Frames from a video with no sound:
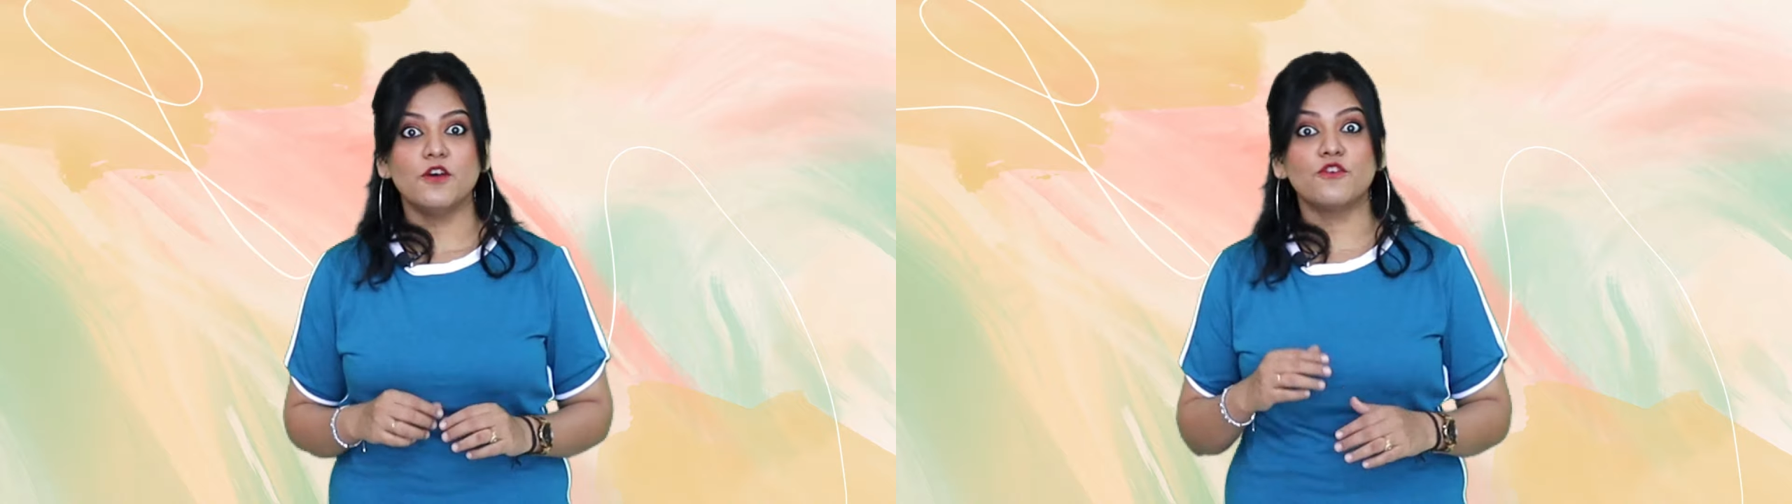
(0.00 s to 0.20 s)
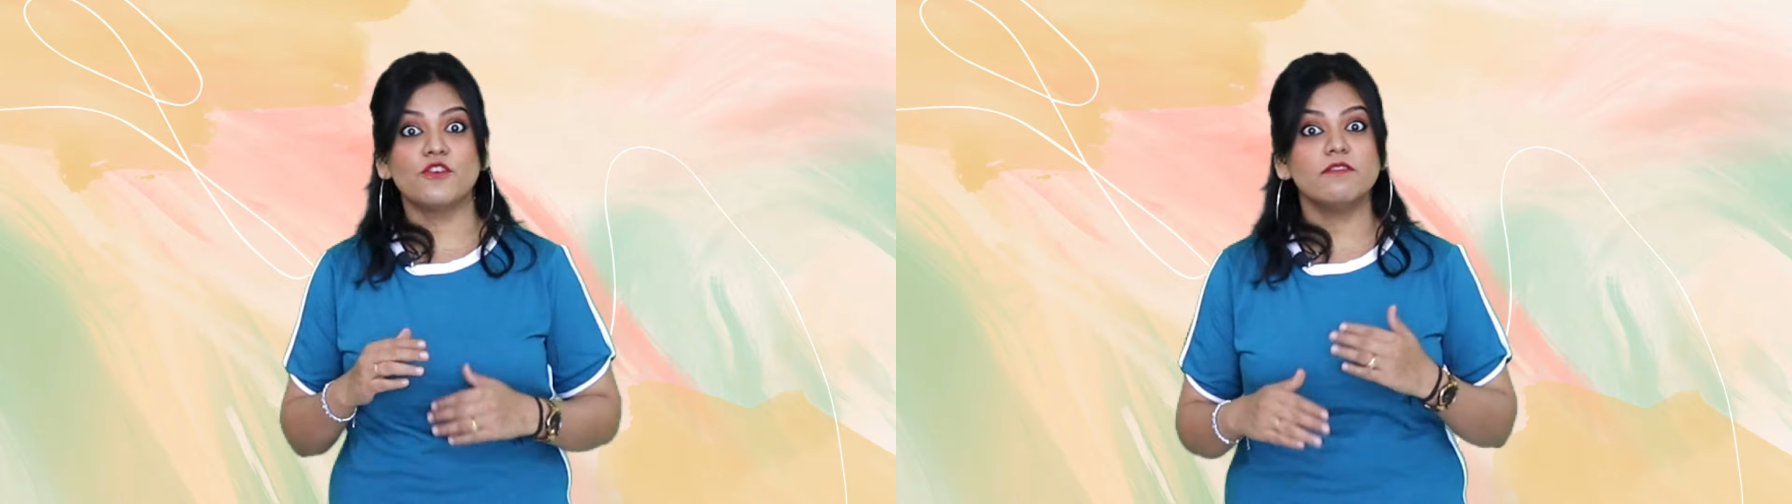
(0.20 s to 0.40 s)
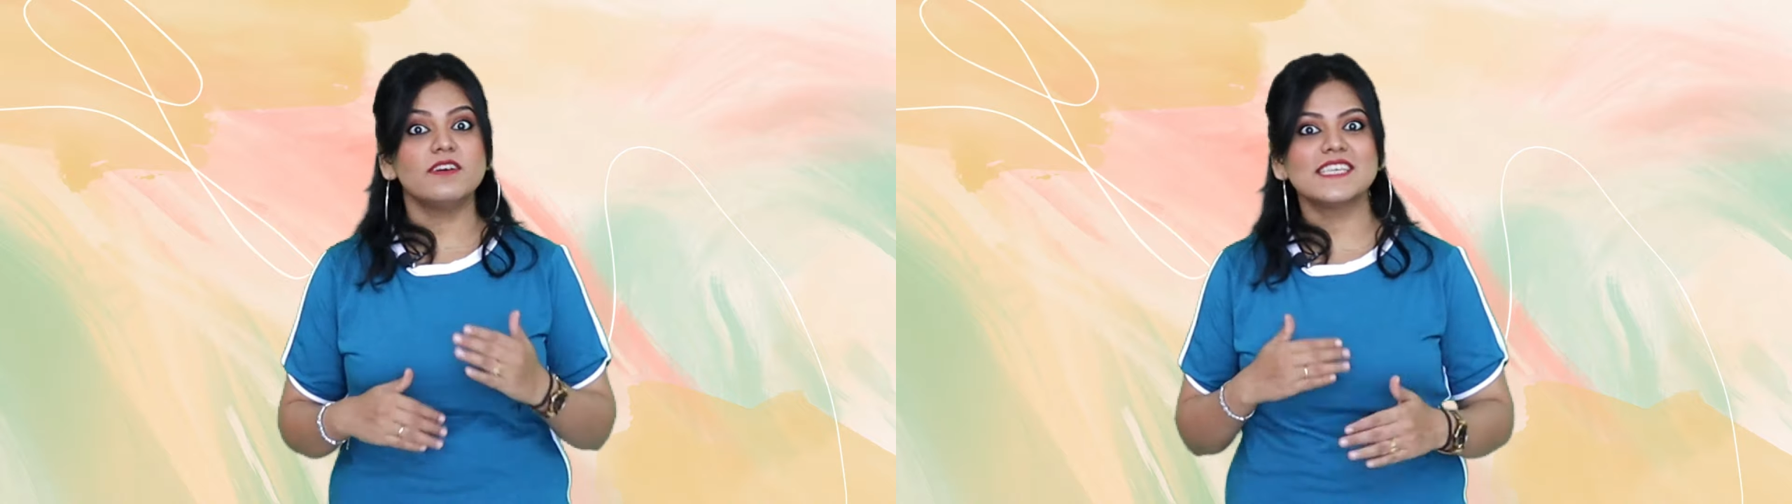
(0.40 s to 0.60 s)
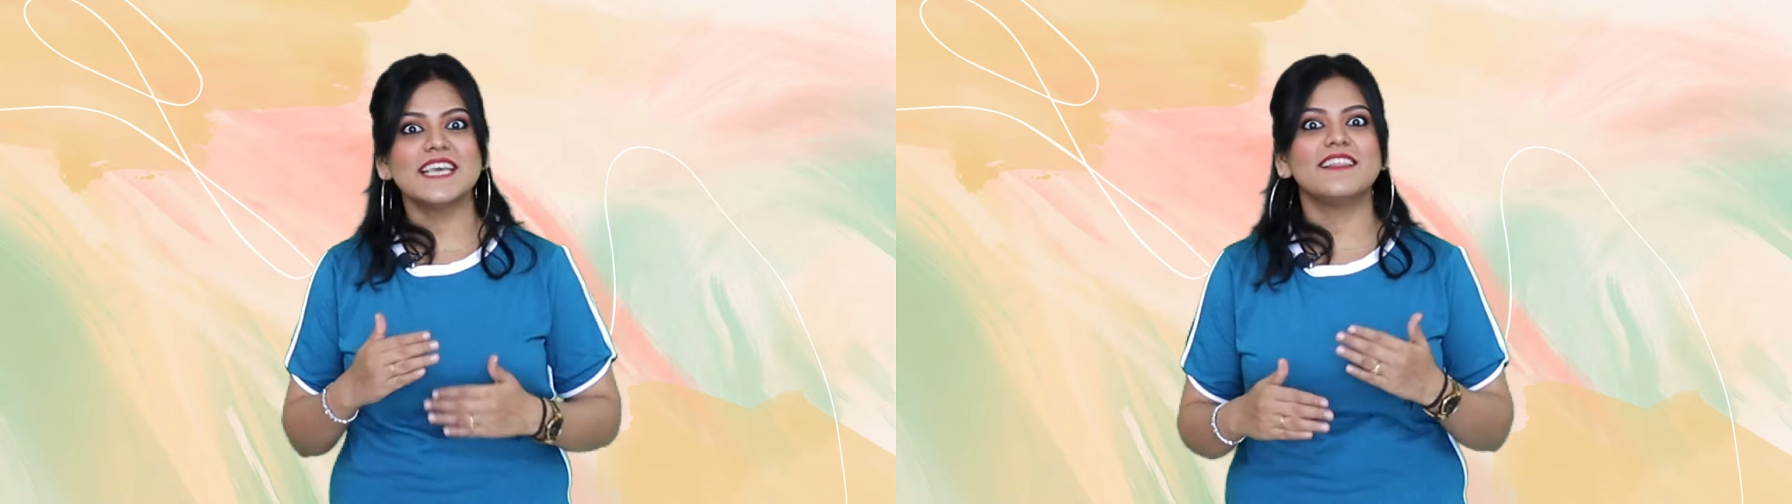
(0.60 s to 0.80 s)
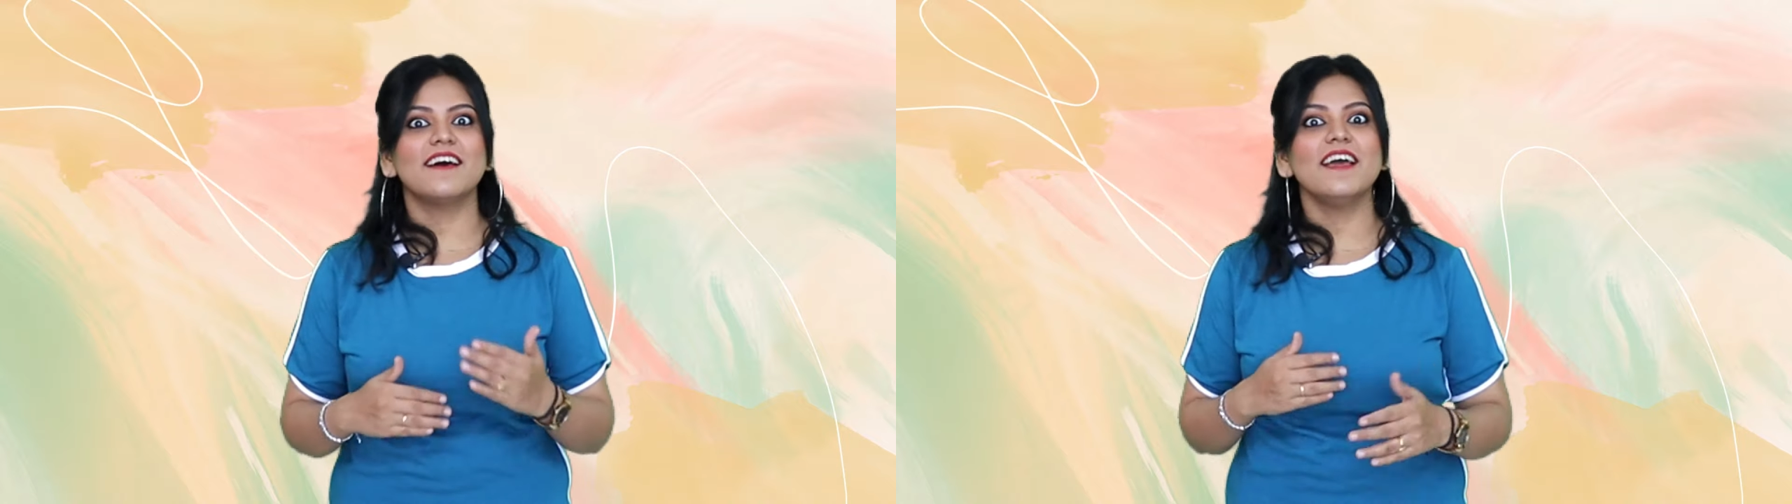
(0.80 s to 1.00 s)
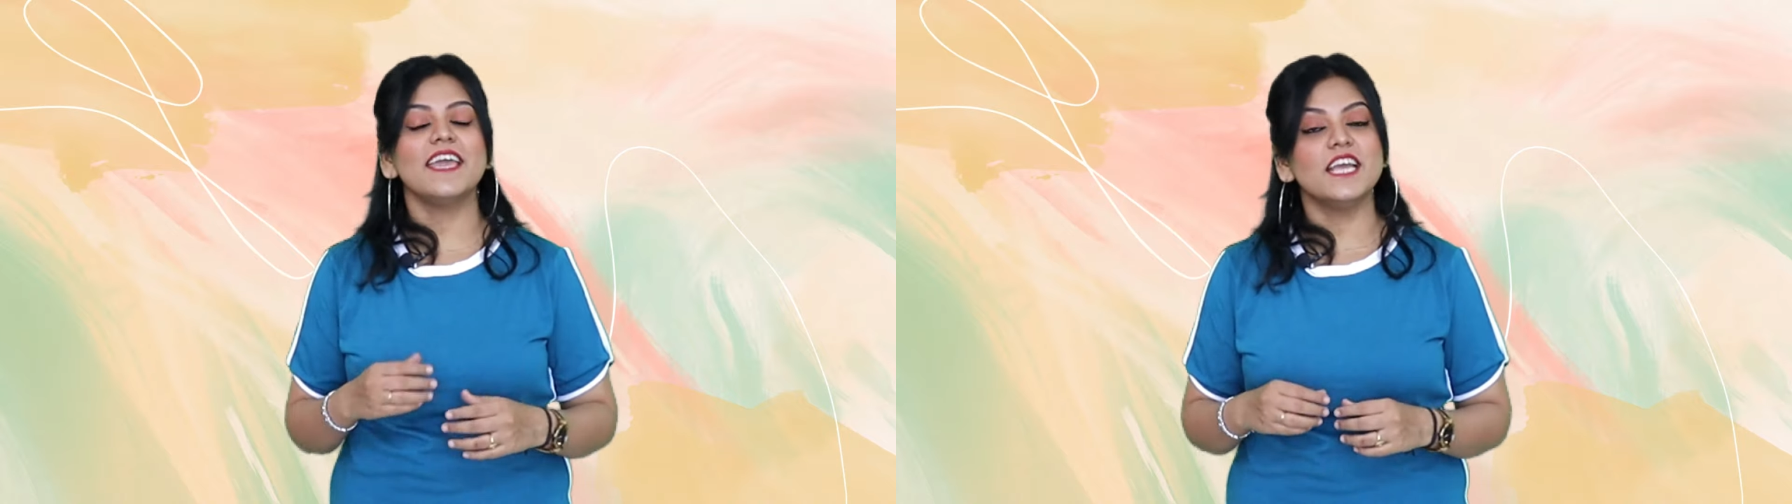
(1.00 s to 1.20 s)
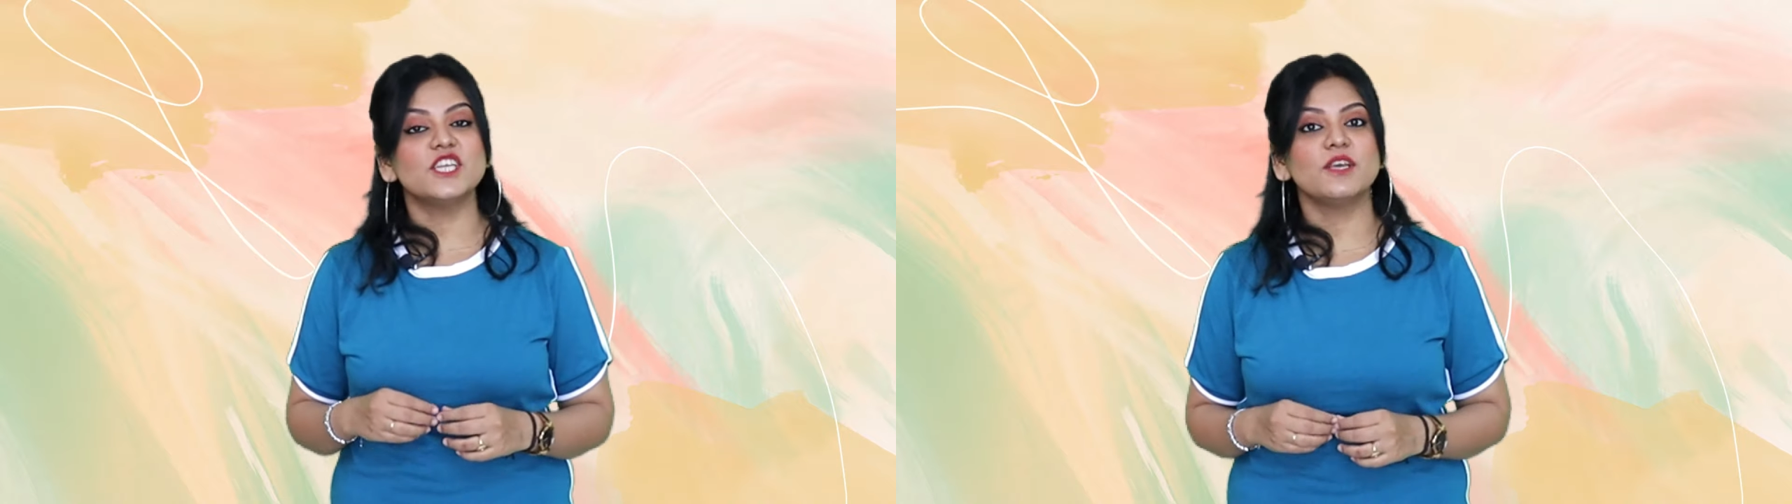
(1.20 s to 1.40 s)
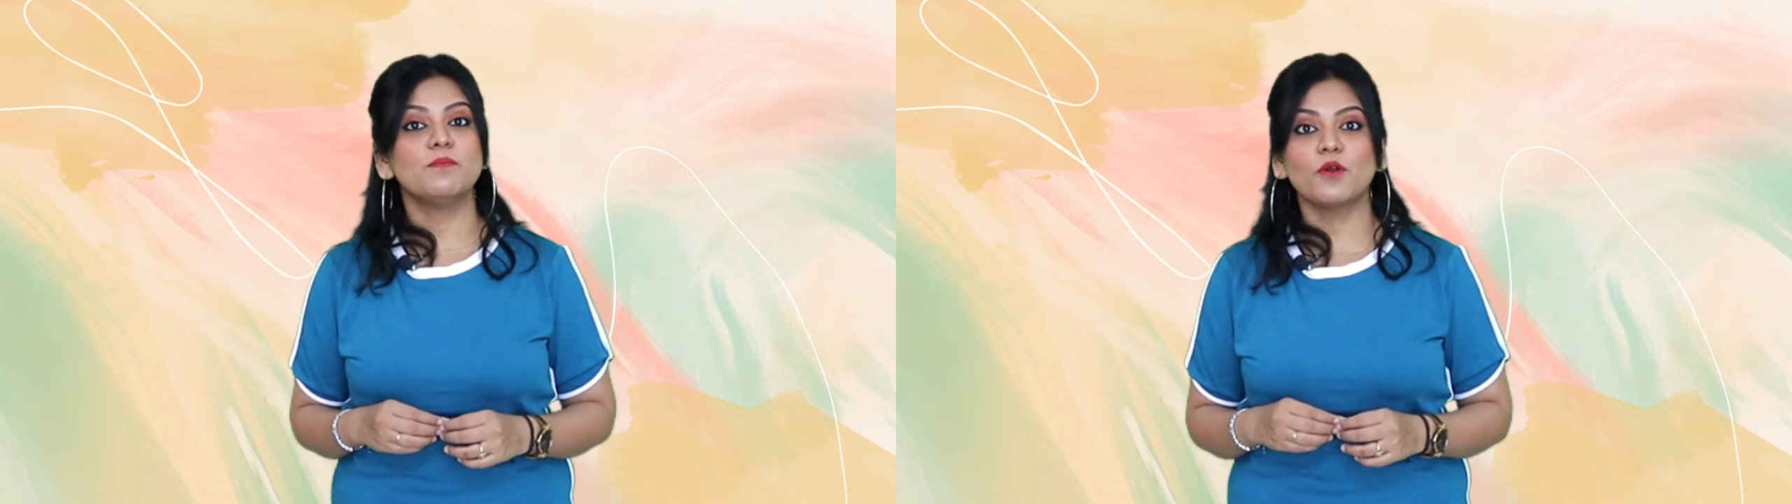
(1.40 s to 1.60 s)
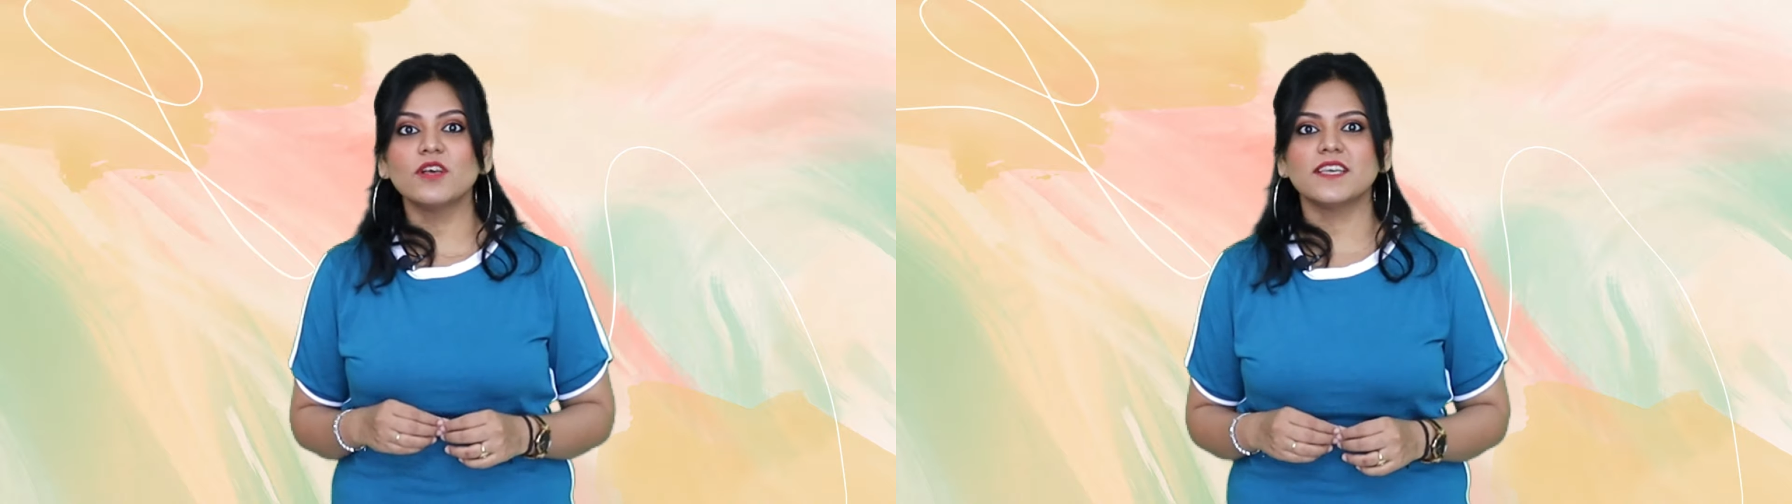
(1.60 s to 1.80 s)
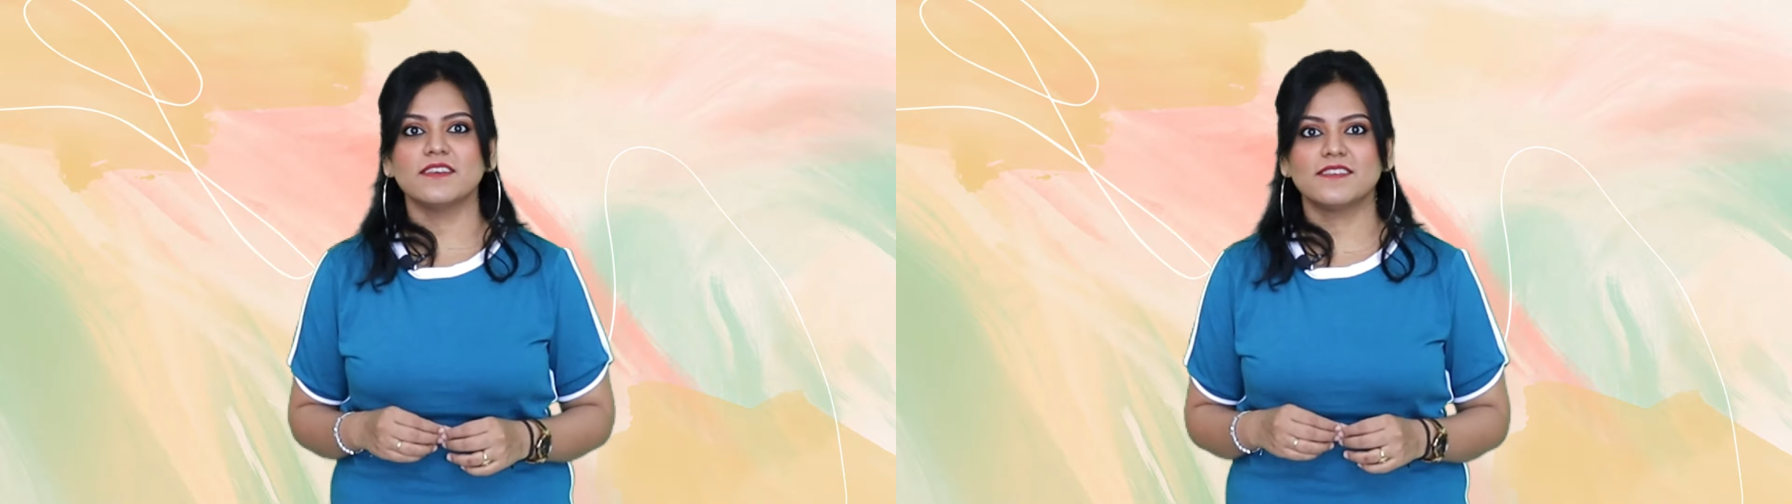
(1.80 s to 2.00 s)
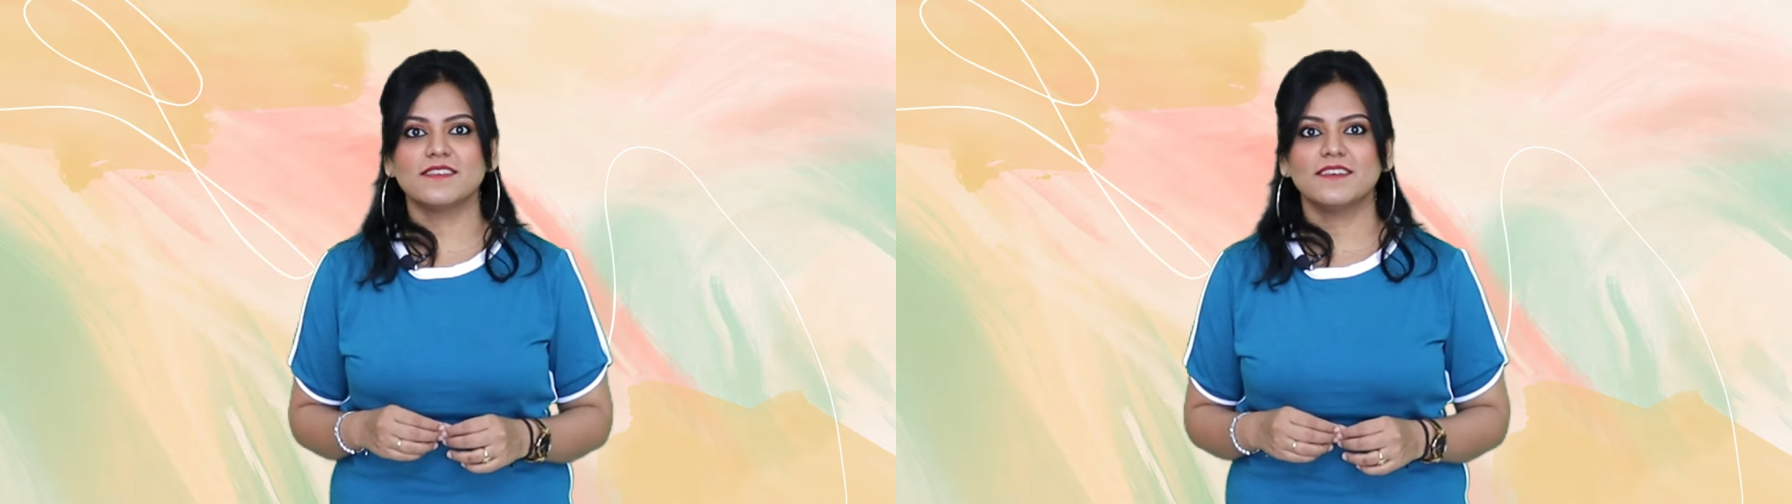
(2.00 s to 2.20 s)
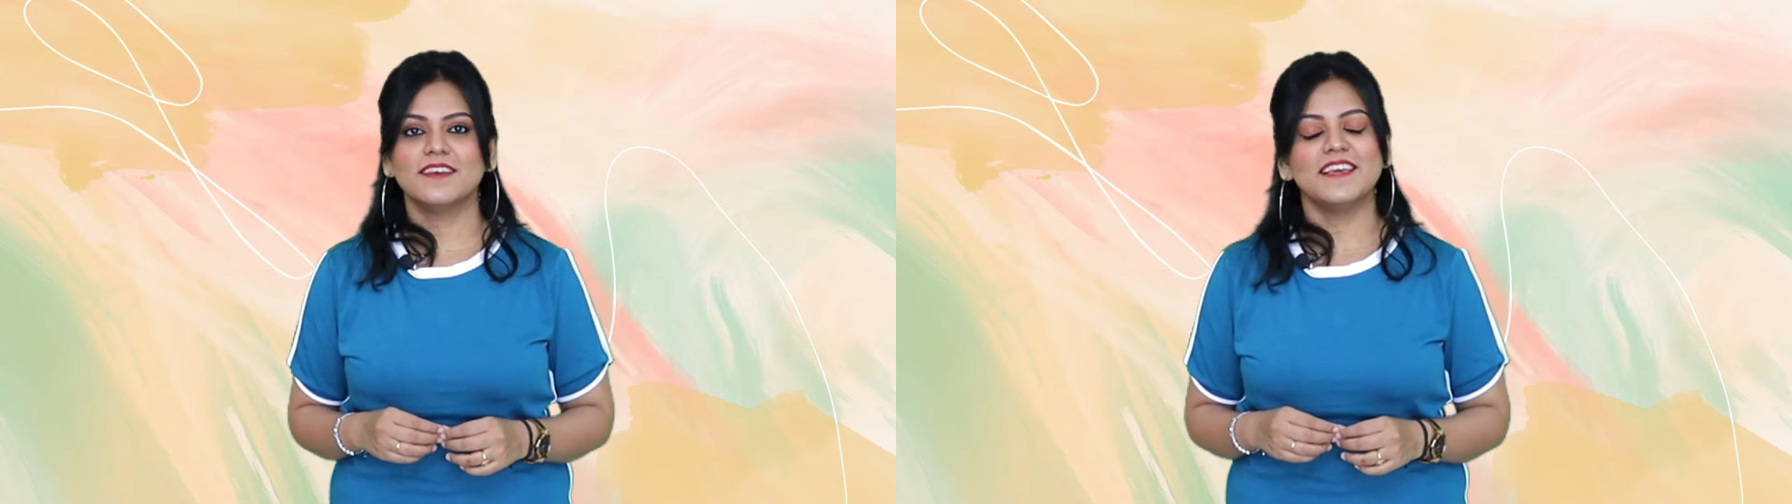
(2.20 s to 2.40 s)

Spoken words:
reversing the aging process.